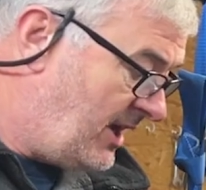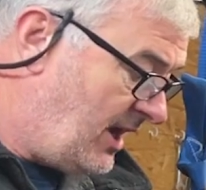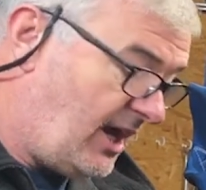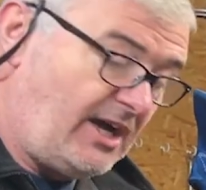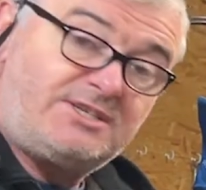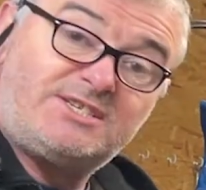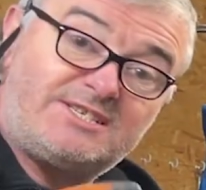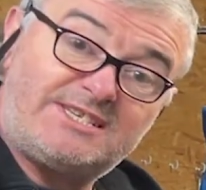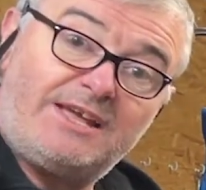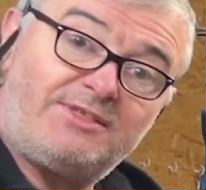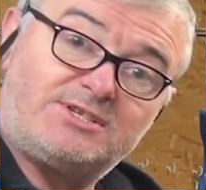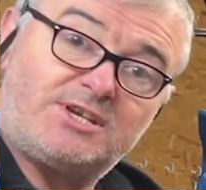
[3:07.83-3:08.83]
and to
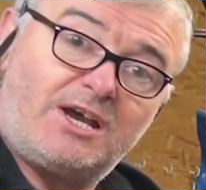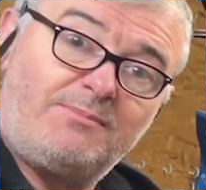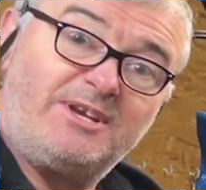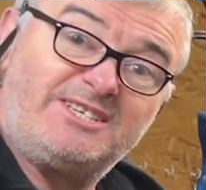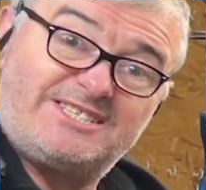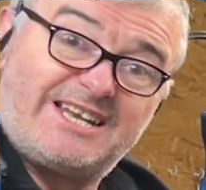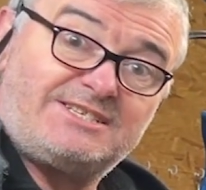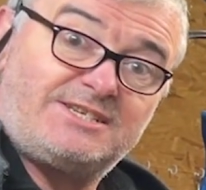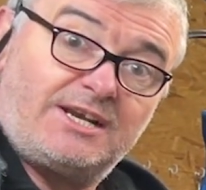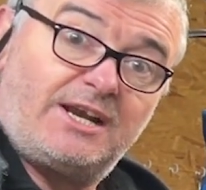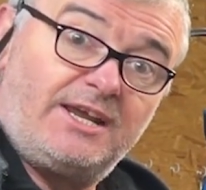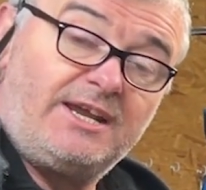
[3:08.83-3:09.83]
set the timing
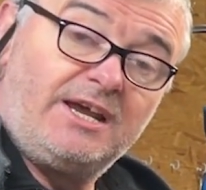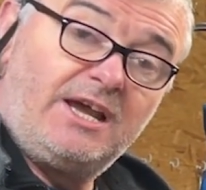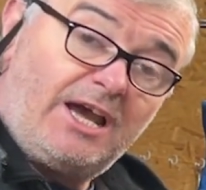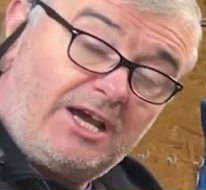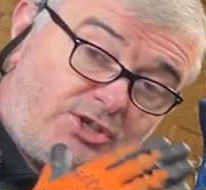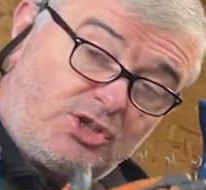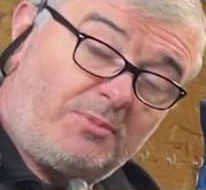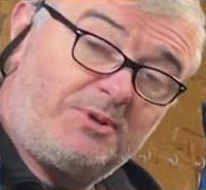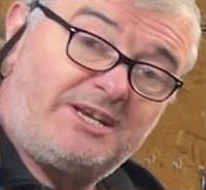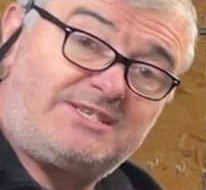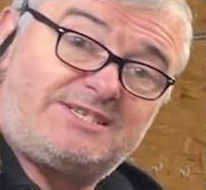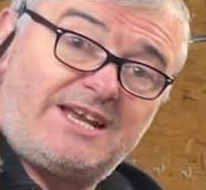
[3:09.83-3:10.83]
statically at top
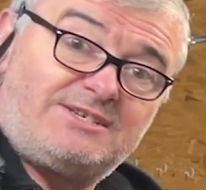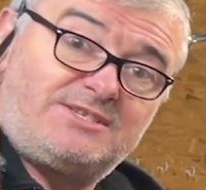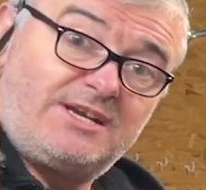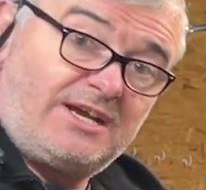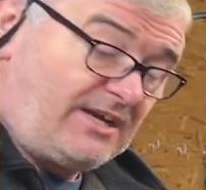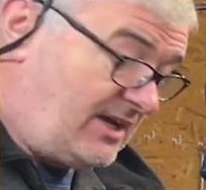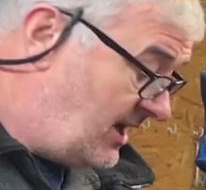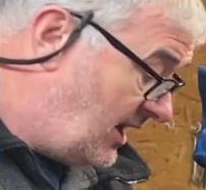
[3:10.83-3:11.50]
dead center,